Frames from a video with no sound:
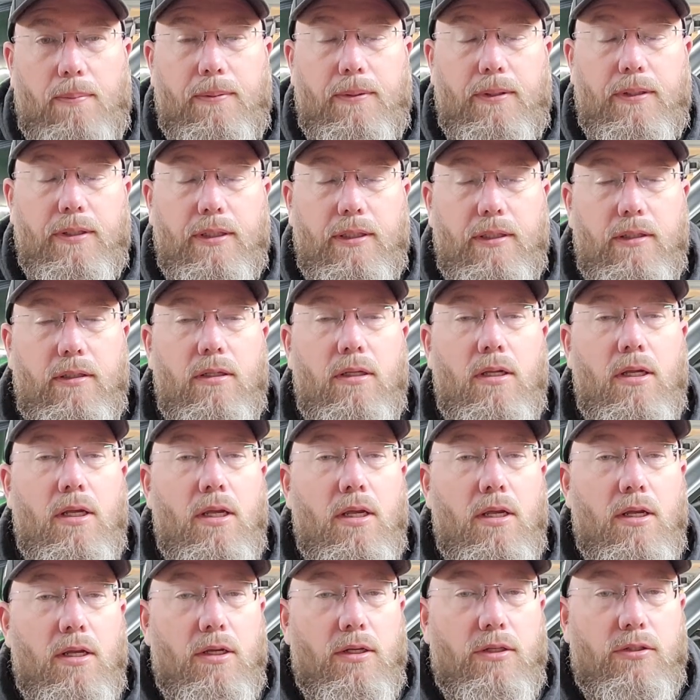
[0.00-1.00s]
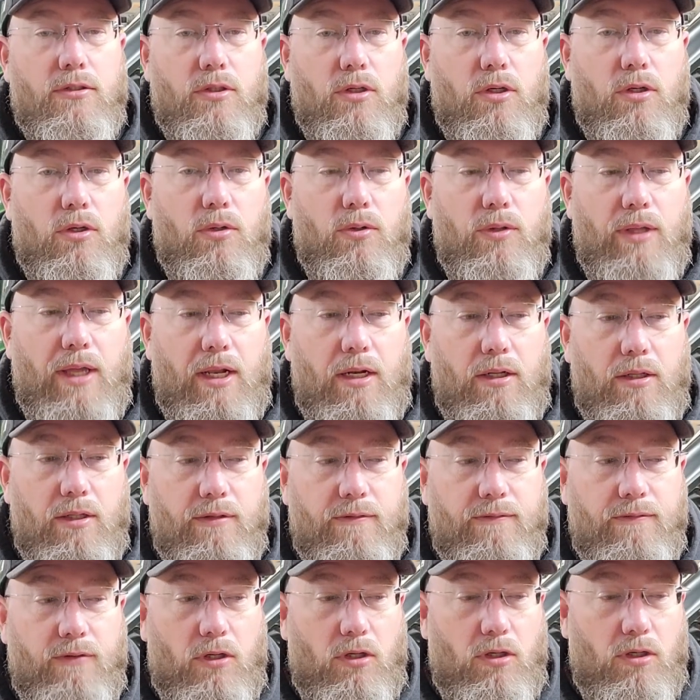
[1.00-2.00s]
on it. So that'll
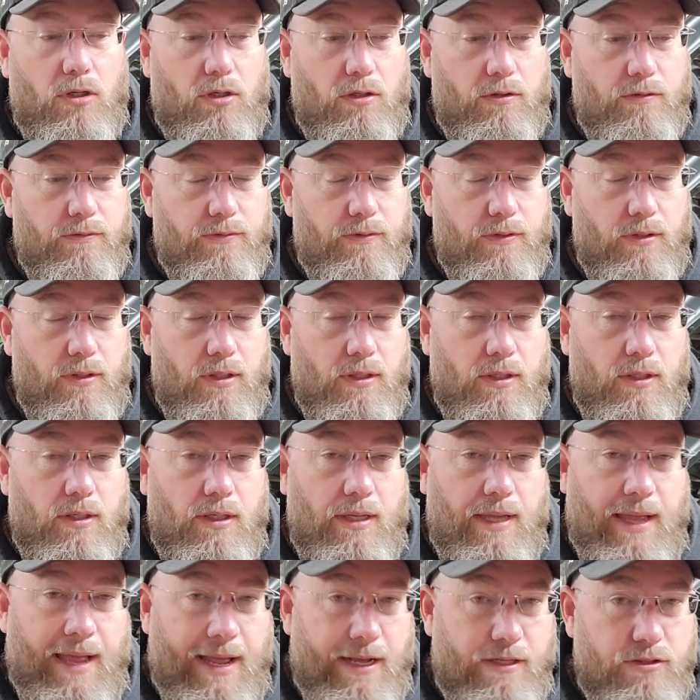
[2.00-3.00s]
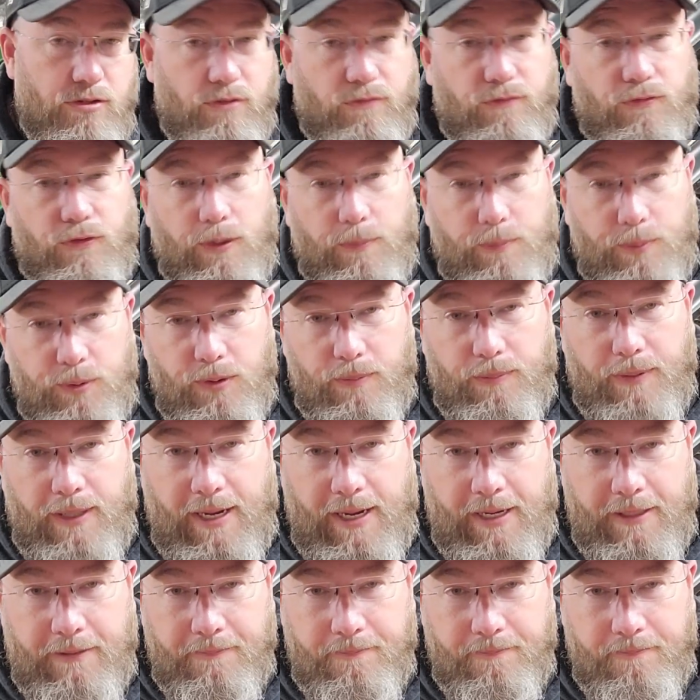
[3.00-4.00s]
involve axle flip in the
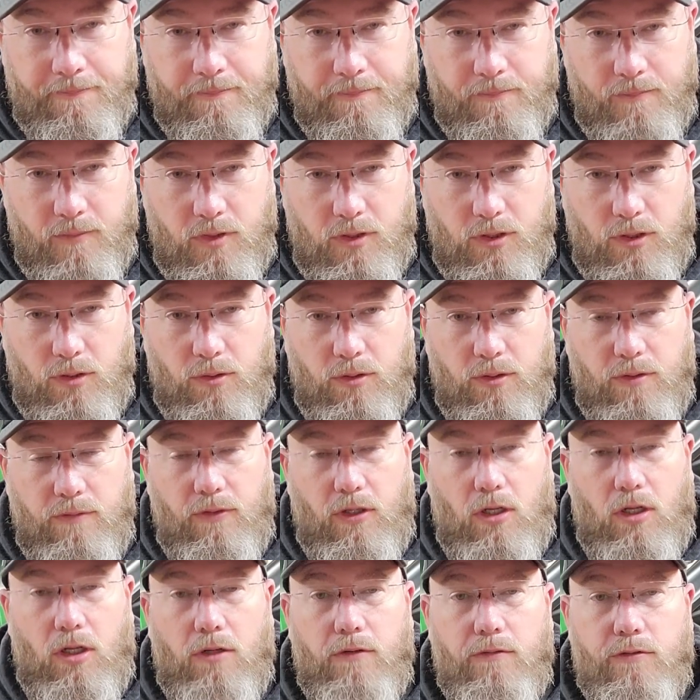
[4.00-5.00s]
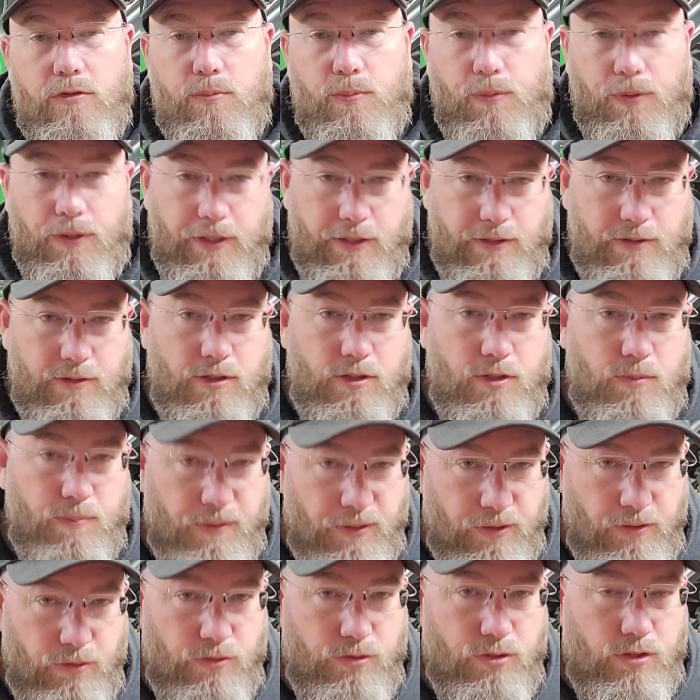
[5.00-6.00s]
back. It's going to involve springs and
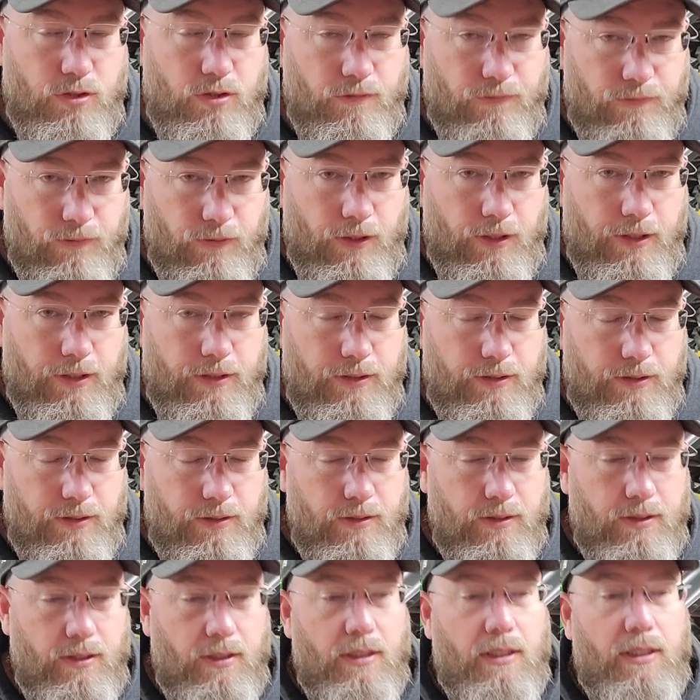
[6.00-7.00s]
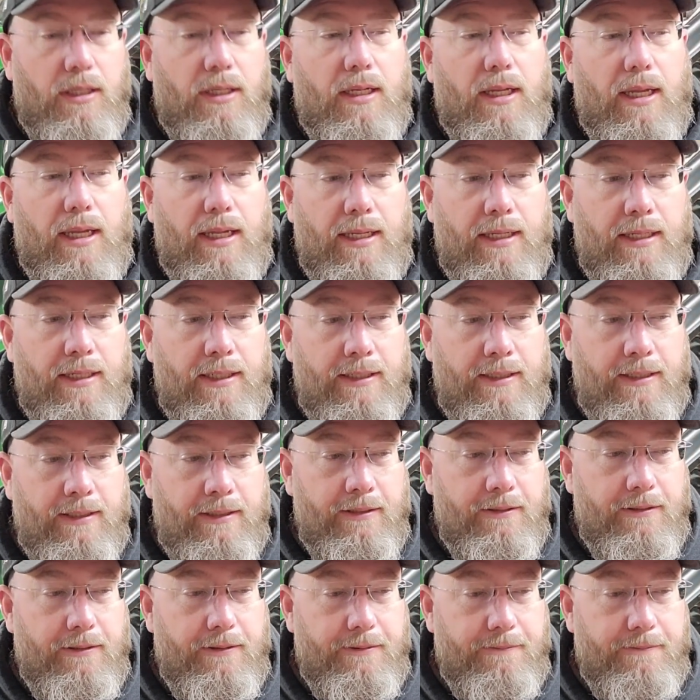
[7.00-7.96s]
spindles in the front, and